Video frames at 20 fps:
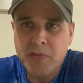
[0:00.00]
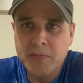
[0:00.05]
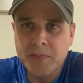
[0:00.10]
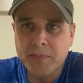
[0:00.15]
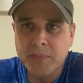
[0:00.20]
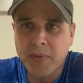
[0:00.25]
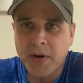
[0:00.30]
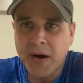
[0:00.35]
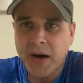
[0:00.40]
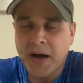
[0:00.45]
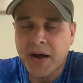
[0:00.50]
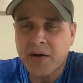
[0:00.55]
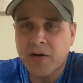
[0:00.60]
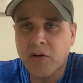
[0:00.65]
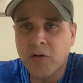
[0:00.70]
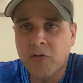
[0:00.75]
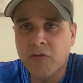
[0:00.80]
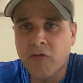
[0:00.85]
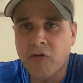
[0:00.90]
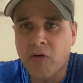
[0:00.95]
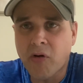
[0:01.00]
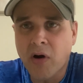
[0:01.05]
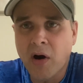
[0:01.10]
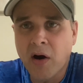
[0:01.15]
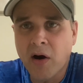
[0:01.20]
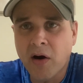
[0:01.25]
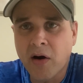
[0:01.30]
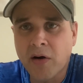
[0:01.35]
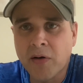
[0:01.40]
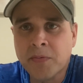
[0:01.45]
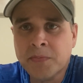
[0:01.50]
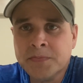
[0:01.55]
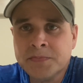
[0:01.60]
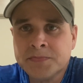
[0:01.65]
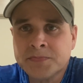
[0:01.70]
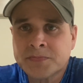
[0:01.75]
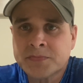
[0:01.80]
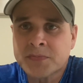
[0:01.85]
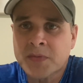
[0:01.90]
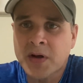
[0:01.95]
But overall,
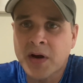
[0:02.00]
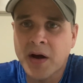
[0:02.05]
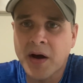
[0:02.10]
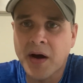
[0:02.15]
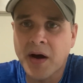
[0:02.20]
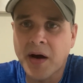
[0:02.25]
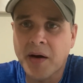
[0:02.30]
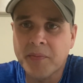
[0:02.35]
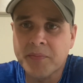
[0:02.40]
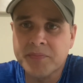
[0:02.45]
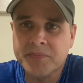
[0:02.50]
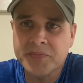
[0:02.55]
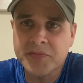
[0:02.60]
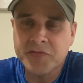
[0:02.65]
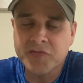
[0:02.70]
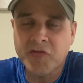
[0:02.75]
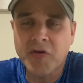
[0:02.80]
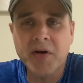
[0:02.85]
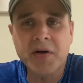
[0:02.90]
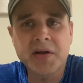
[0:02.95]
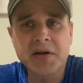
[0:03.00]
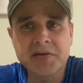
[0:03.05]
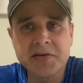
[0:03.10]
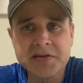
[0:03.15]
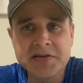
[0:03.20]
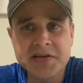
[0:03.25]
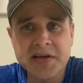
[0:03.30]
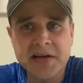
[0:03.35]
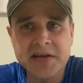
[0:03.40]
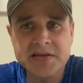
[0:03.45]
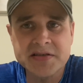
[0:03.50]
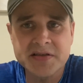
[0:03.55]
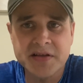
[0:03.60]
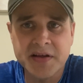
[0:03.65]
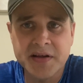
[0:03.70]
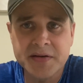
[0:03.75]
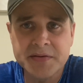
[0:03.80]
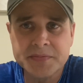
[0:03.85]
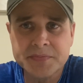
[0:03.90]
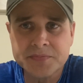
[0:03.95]
very good
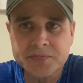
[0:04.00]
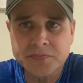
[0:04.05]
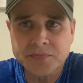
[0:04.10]
tasting.